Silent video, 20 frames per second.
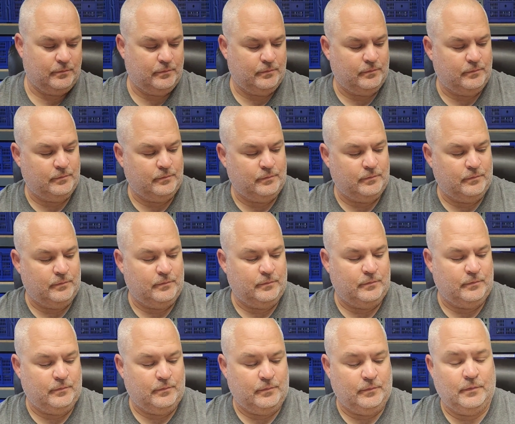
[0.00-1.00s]

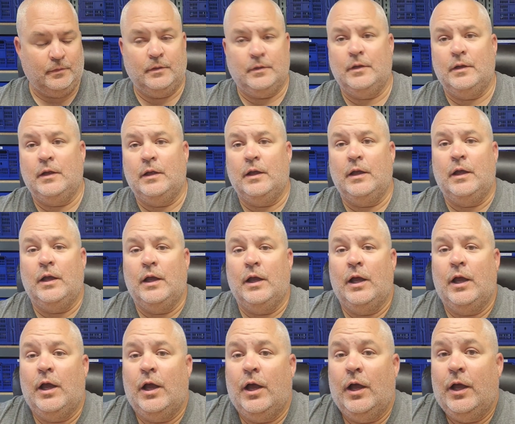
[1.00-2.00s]

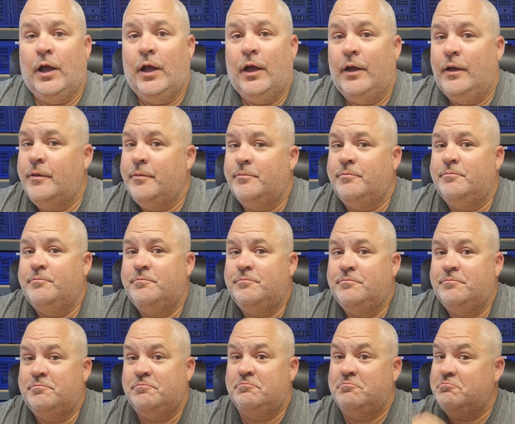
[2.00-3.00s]

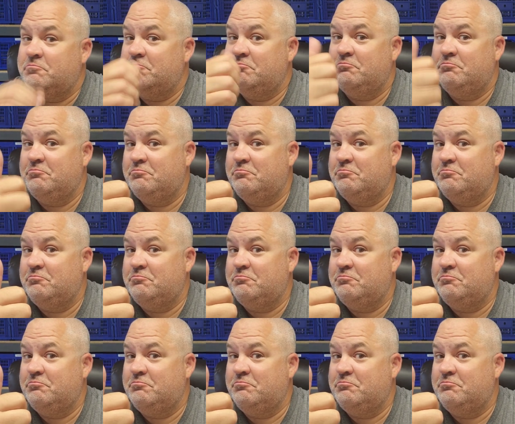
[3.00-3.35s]
Nothing is said.